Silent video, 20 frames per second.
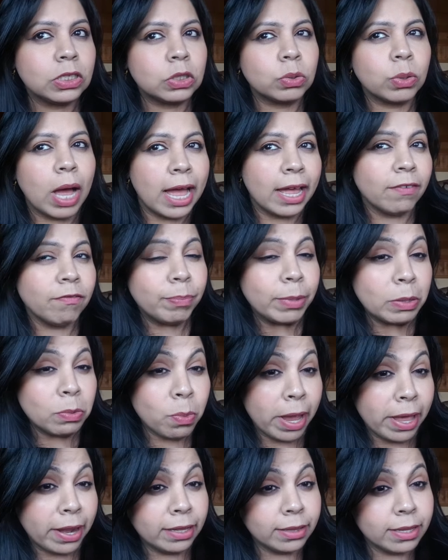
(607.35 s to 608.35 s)
So I've been
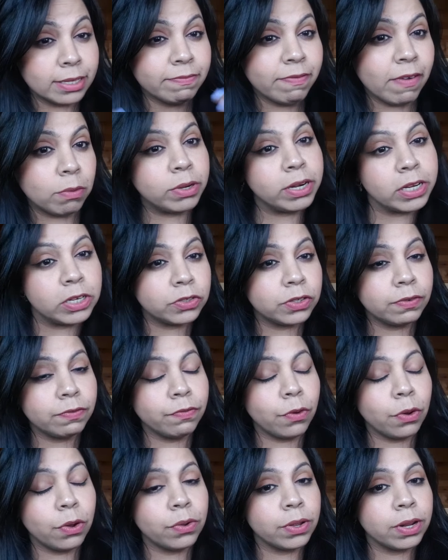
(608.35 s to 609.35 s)
wearing this foundation
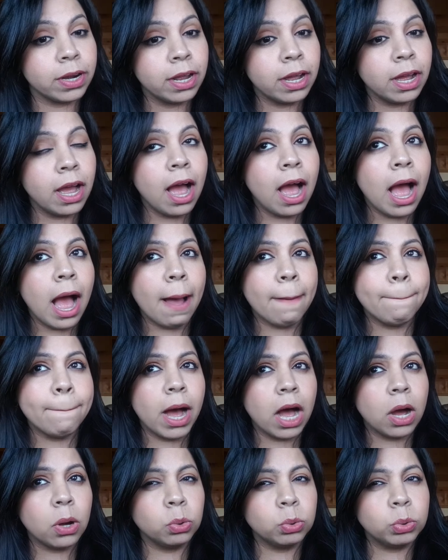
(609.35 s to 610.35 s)
for
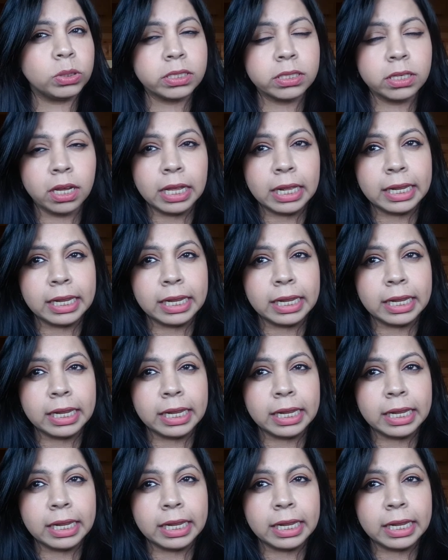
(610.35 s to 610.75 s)
about,